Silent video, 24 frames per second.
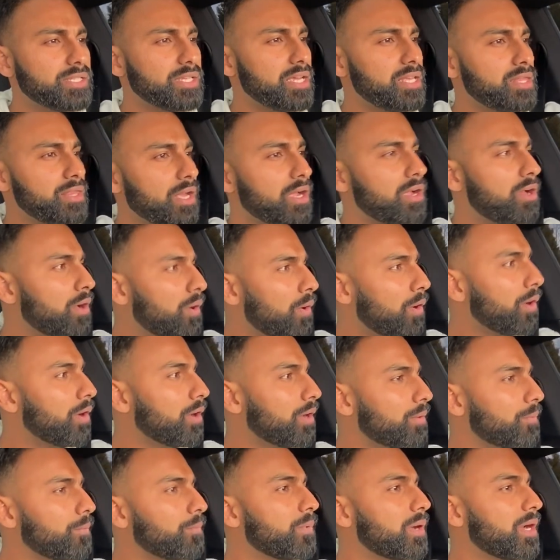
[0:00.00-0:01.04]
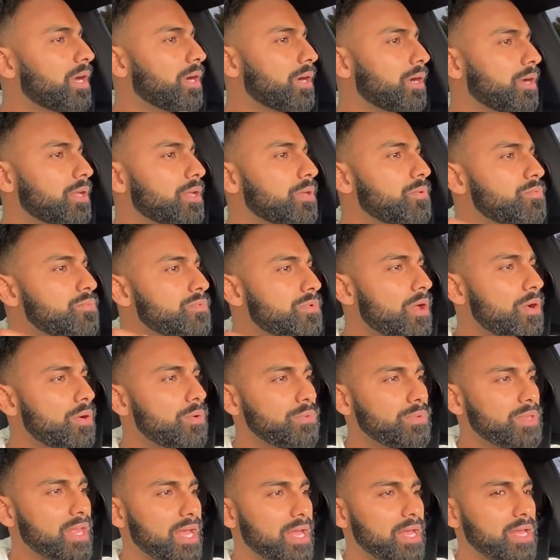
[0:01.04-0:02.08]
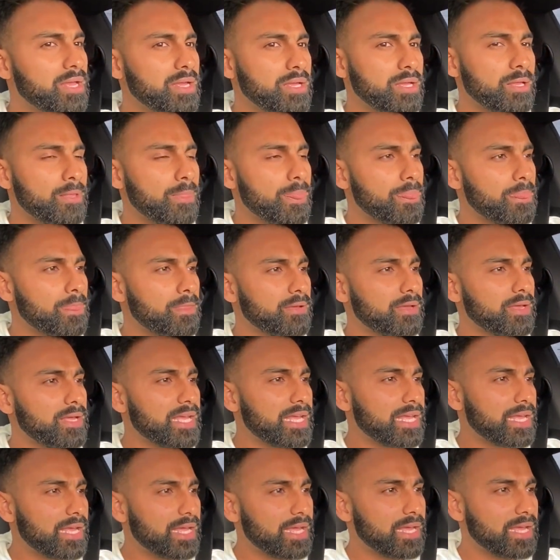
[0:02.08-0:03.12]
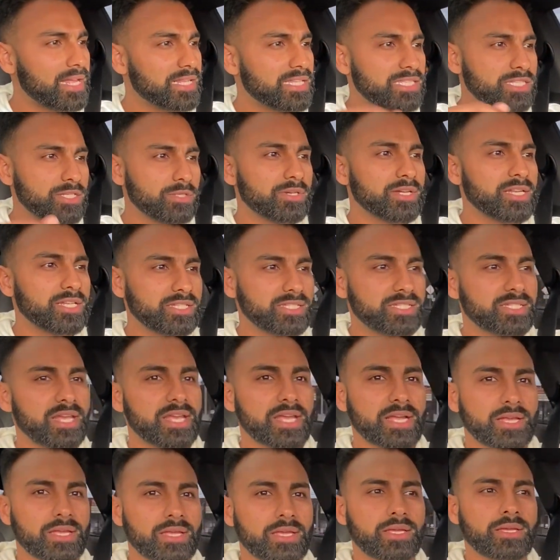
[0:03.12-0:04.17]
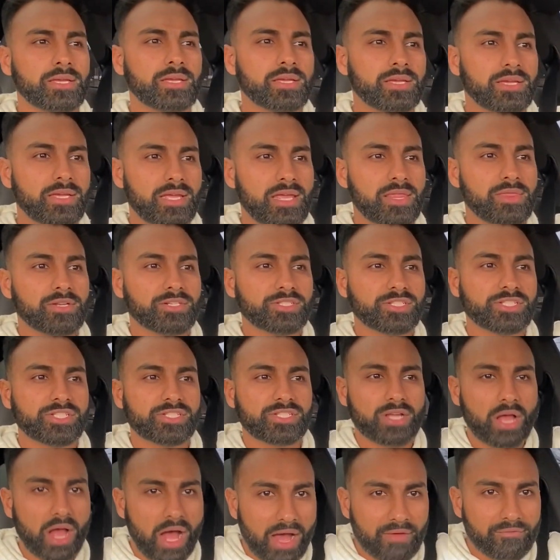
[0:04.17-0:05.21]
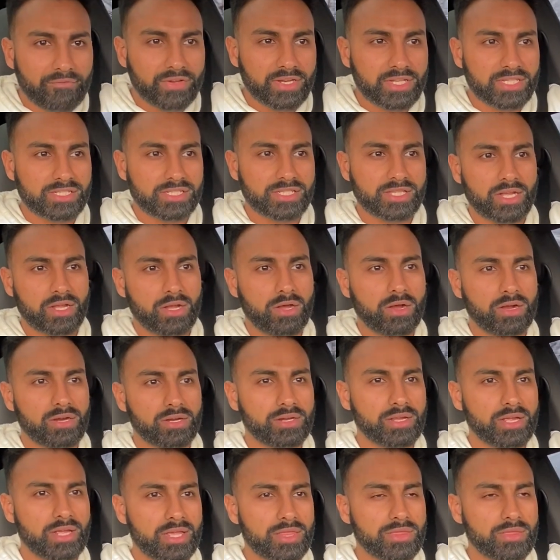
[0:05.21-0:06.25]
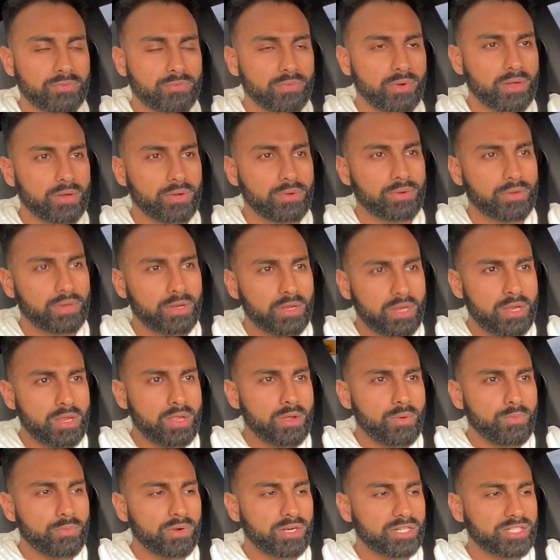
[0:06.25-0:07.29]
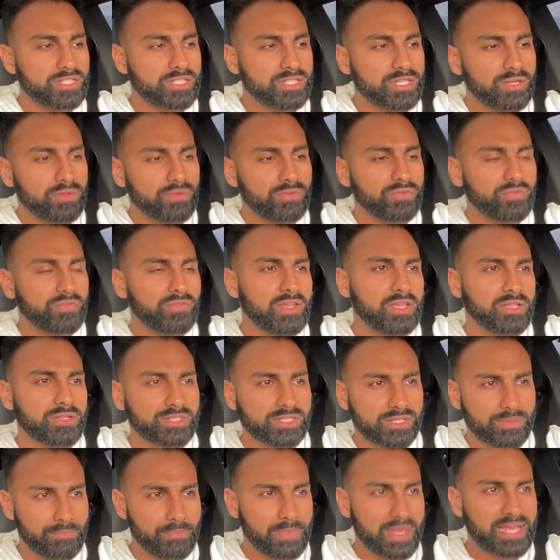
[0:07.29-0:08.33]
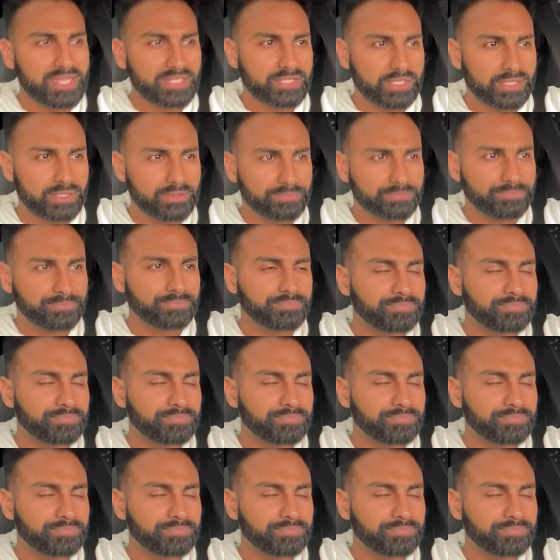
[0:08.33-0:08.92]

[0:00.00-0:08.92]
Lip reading: in the car where you know that it's still going to stick, and there's this confidence in the car in the road where it still feels amazing.